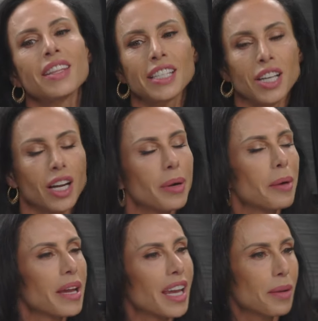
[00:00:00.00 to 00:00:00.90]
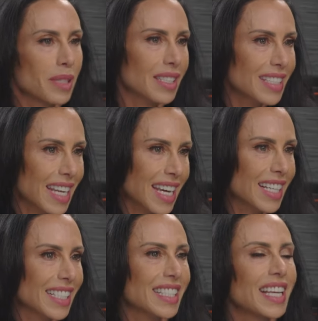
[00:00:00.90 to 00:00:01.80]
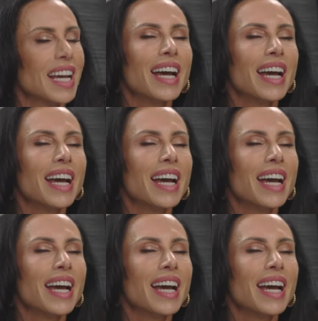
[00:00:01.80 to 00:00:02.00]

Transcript: they talk about making mistakes.